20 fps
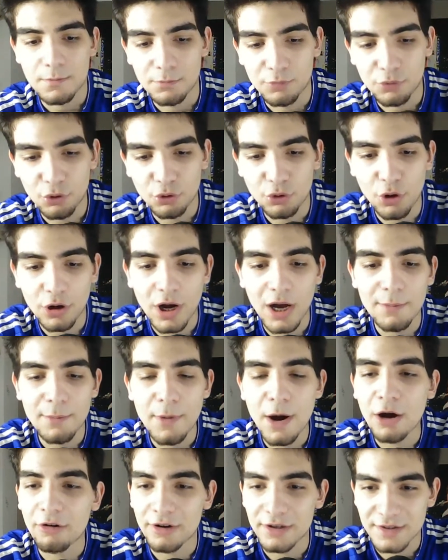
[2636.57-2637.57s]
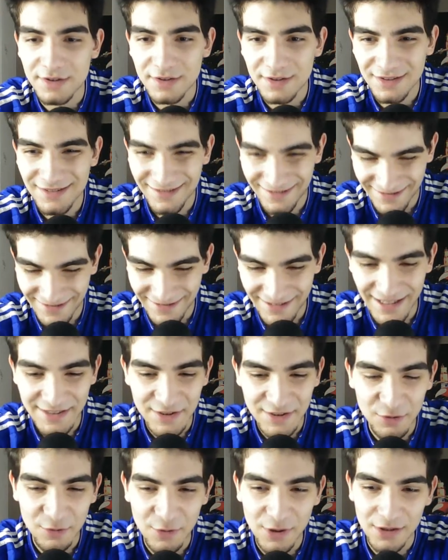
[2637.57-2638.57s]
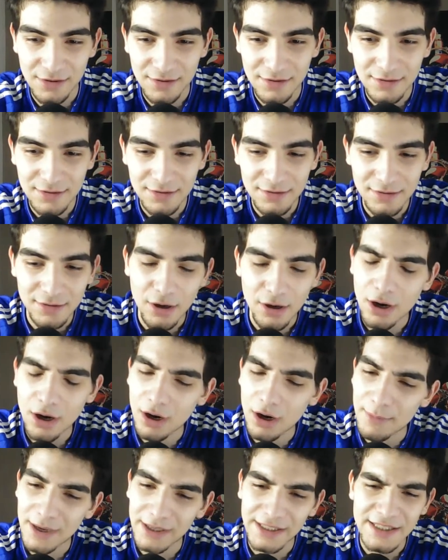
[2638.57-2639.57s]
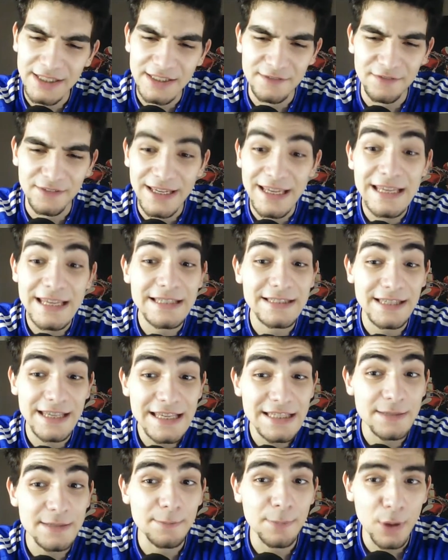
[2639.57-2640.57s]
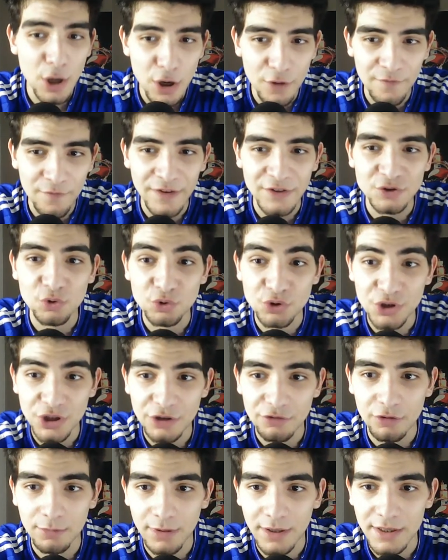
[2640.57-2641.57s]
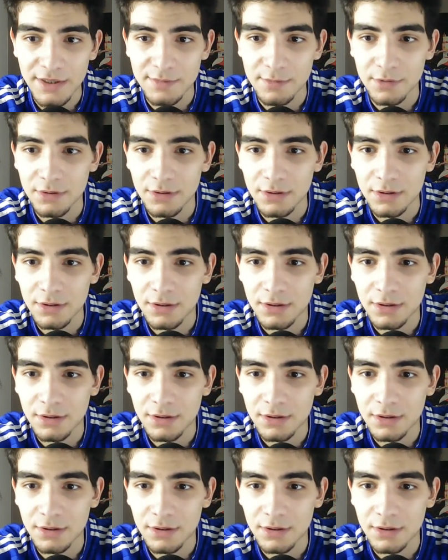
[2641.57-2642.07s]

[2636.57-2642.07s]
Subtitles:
Bruno Guimaraes. That's the one. Oh, man. He's a perfect Jorginho replacement.